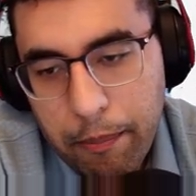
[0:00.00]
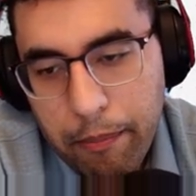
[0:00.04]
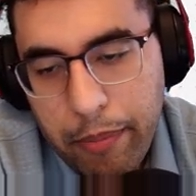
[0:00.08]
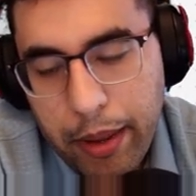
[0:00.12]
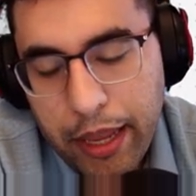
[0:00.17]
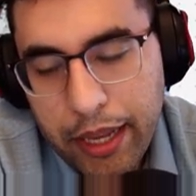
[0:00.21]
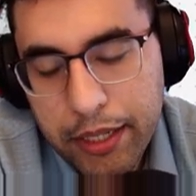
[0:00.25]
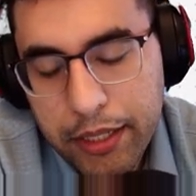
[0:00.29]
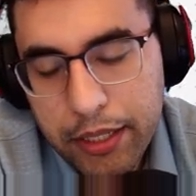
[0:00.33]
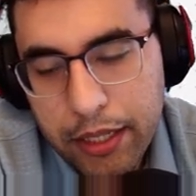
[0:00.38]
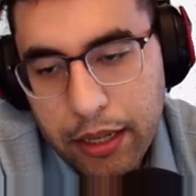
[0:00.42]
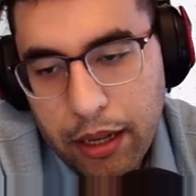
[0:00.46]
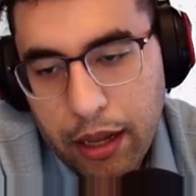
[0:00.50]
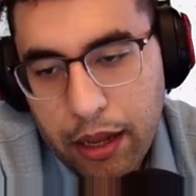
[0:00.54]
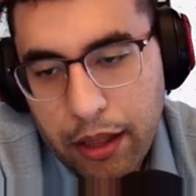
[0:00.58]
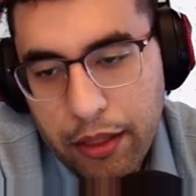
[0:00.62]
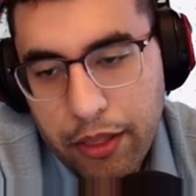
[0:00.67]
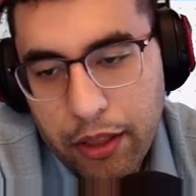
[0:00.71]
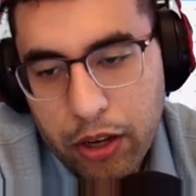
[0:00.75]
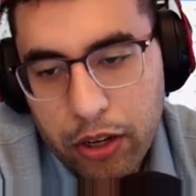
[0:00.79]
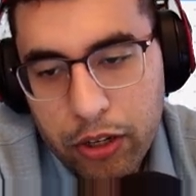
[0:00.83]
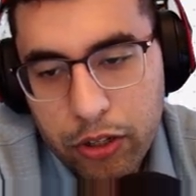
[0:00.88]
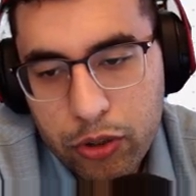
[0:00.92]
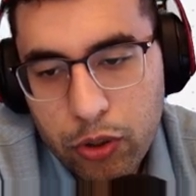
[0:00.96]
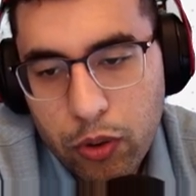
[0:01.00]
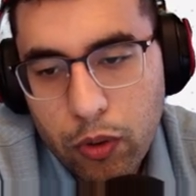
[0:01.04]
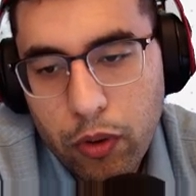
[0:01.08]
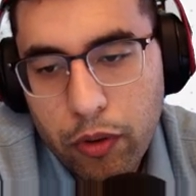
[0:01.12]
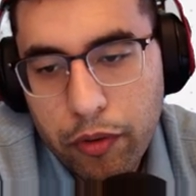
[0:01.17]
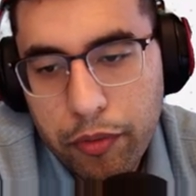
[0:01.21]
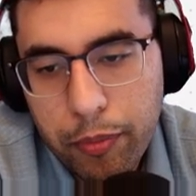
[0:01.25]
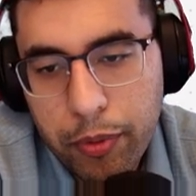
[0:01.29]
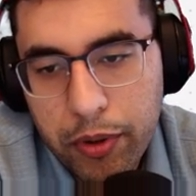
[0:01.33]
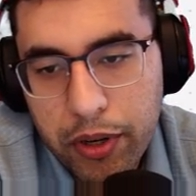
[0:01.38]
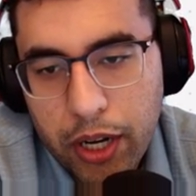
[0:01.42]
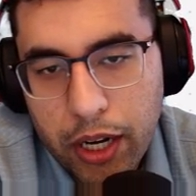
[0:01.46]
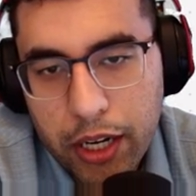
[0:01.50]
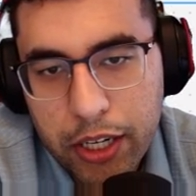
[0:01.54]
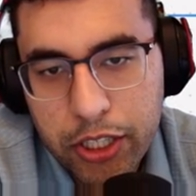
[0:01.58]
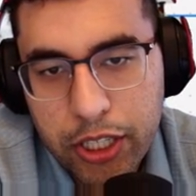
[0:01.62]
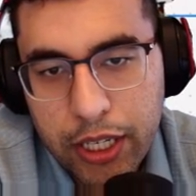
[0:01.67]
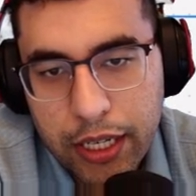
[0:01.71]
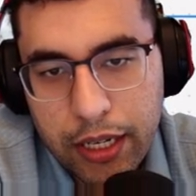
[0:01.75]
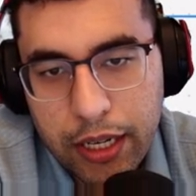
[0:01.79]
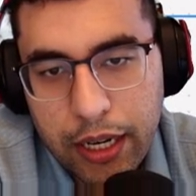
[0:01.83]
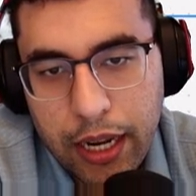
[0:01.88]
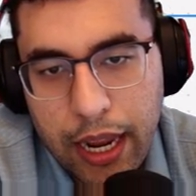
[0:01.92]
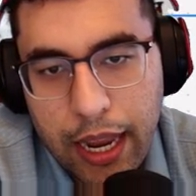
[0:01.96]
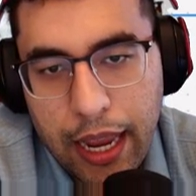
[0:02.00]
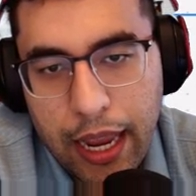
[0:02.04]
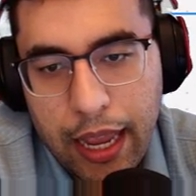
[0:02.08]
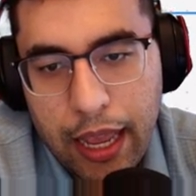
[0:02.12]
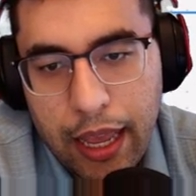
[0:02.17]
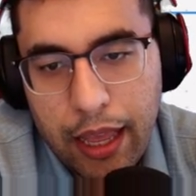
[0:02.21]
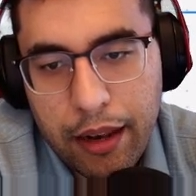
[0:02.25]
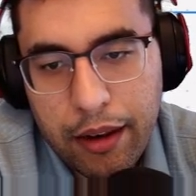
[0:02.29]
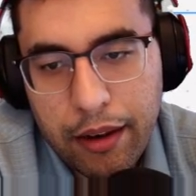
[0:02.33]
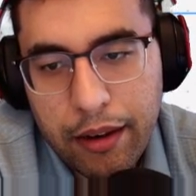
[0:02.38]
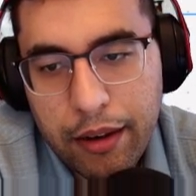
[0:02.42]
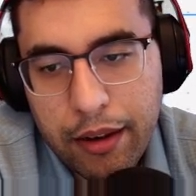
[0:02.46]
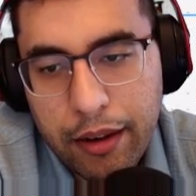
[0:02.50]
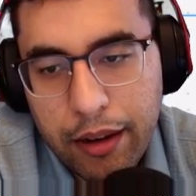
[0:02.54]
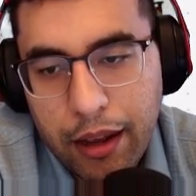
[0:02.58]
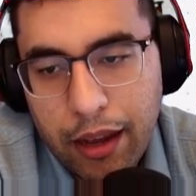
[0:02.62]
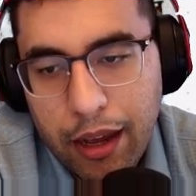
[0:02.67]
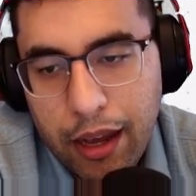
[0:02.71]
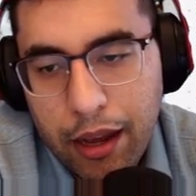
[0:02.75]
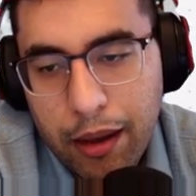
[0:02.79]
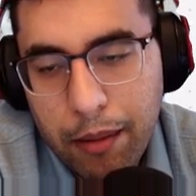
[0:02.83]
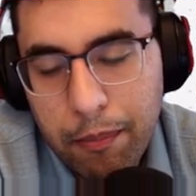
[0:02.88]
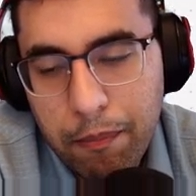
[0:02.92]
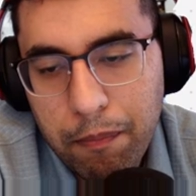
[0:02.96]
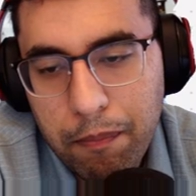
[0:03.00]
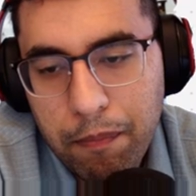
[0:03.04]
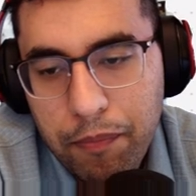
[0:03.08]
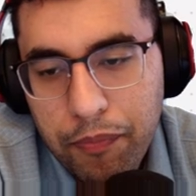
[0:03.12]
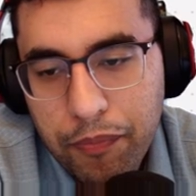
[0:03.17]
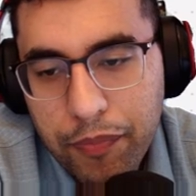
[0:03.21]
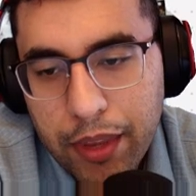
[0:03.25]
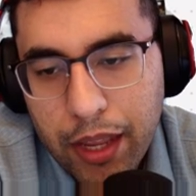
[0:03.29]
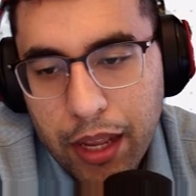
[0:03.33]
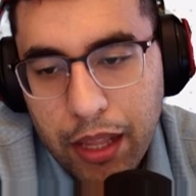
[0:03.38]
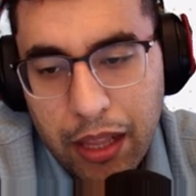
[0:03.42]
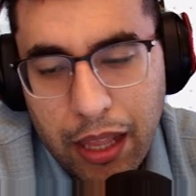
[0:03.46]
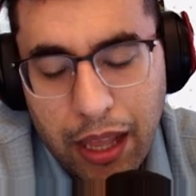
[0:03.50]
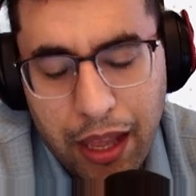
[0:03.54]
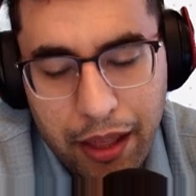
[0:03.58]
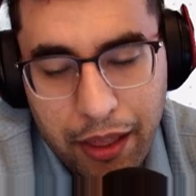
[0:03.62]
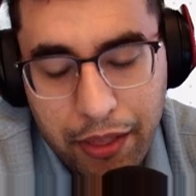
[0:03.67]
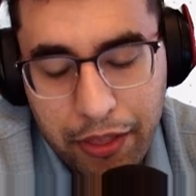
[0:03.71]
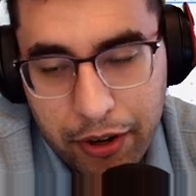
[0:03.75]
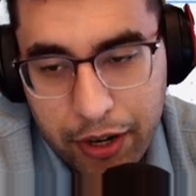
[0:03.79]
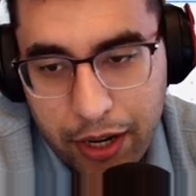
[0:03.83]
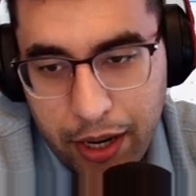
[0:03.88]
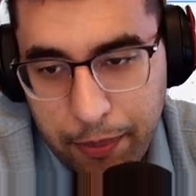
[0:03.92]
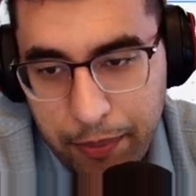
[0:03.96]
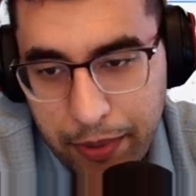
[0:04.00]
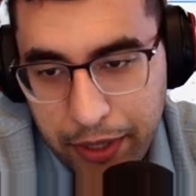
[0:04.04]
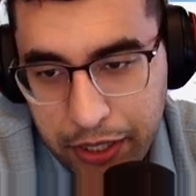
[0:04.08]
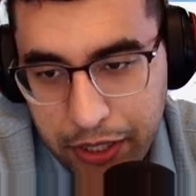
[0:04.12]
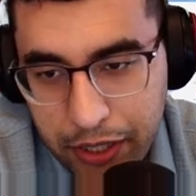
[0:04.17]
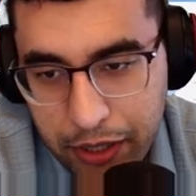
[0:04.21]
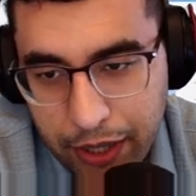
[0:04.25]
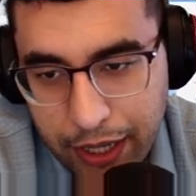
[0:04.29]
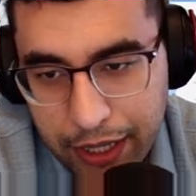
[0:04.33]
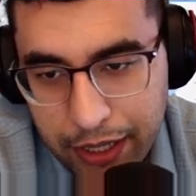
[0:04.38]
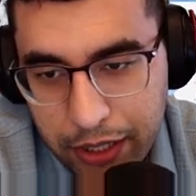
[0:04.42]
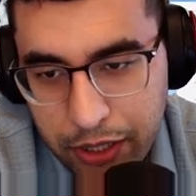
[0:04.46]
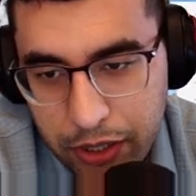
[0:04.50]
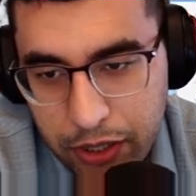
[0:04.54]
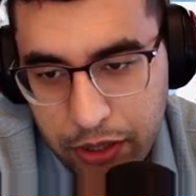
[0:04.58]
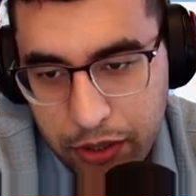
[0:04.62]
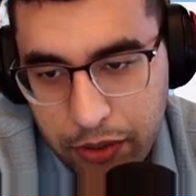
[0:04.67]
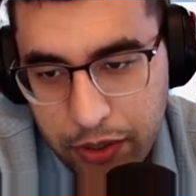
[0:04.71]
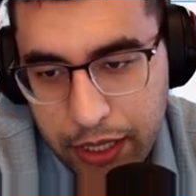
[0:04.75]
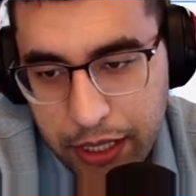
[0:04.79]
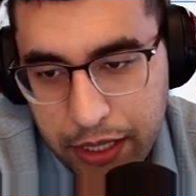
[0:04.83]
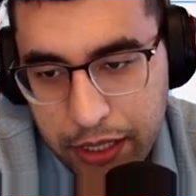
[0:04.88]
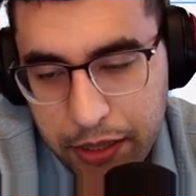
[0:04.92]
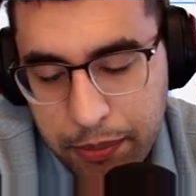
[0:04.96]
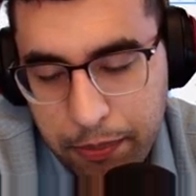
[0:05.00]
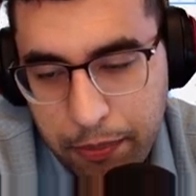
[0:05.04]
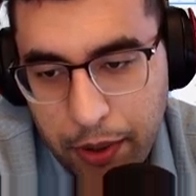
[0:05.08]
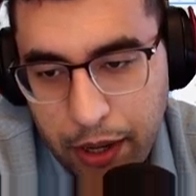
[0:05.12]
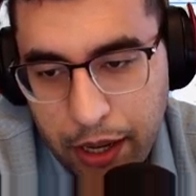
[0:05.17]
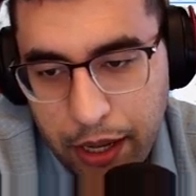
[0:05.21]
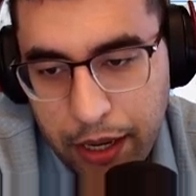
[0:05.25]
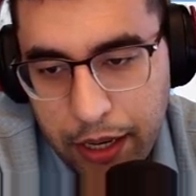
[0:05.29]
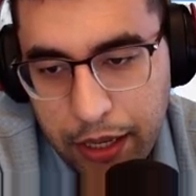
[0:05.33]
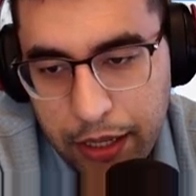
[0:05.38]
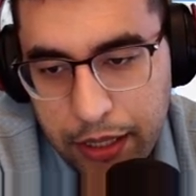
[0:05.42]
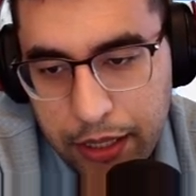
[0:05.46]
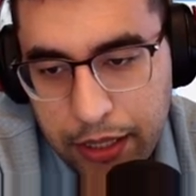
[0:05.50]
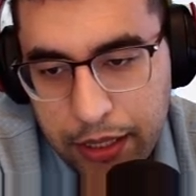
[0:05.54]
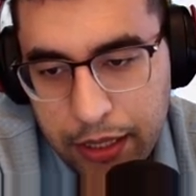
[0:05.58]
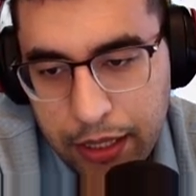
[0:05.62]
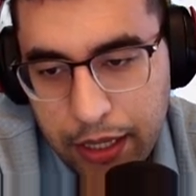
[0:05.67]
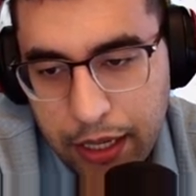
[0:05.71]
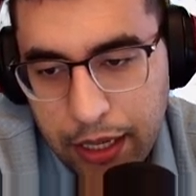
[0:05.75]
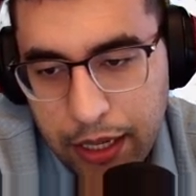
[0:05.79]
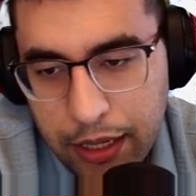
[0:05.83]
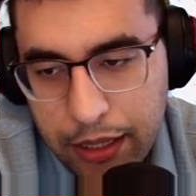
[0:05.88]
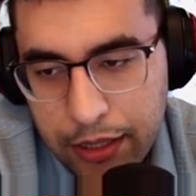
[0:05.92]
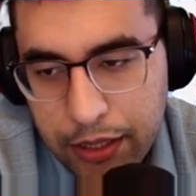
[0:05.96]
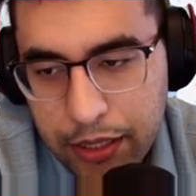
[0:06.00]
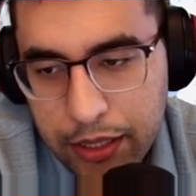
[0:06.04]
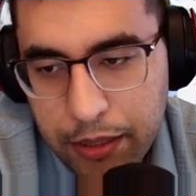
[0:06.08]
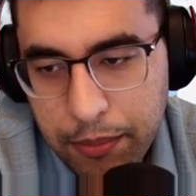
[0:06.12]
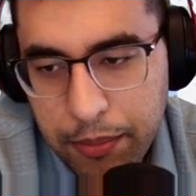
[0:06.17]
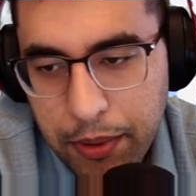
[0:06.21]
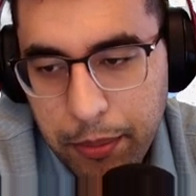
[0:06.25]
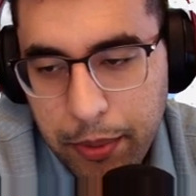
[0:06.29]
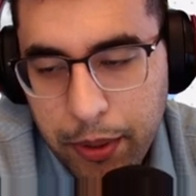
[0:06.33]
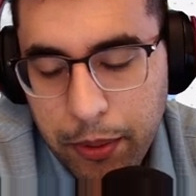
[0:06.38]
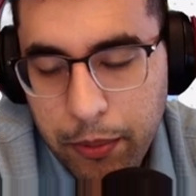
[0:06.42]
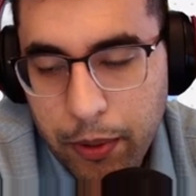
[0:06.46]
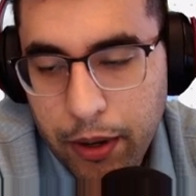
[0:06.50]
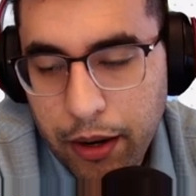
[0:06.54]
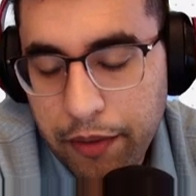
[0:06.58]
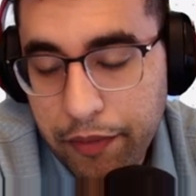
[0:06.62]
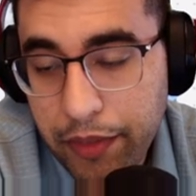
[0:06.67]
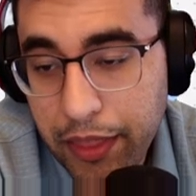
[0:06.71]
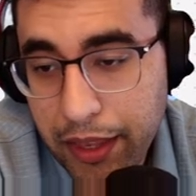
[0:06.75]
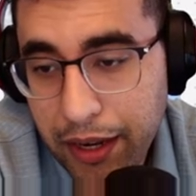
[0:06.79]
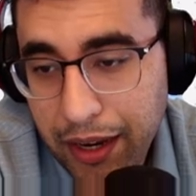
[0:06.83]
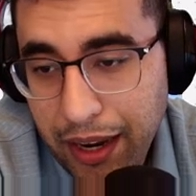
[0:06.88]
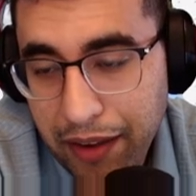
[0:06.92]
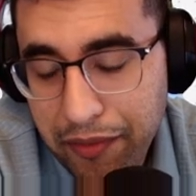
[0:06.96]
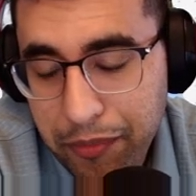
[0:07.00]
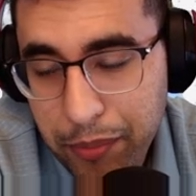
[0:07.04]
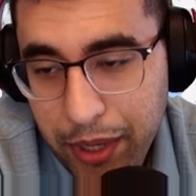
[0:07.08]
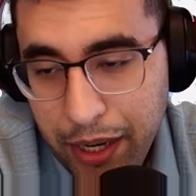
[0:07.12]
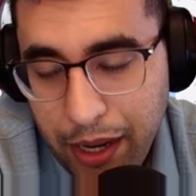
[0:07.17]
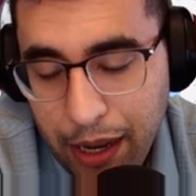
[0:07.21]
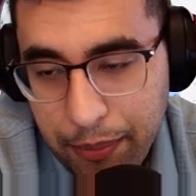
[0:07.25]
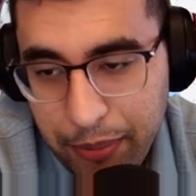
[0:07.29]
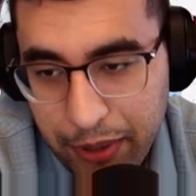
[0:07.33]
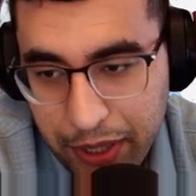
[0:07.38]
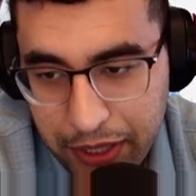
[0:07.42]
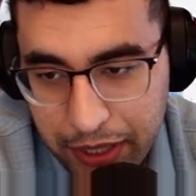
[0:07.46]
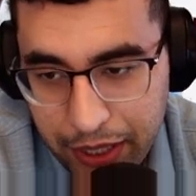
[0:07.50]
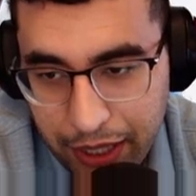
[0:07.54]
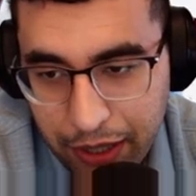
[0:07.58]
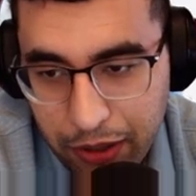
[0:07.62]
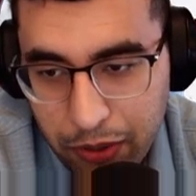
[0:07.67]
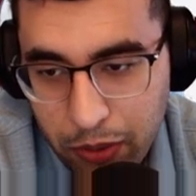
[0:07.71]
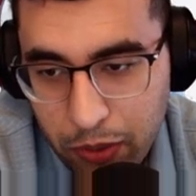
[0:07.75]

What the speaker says: based on the control of production. And A lot of other companies don't get to do this, but it's something to be aware of. And then you have monopolies like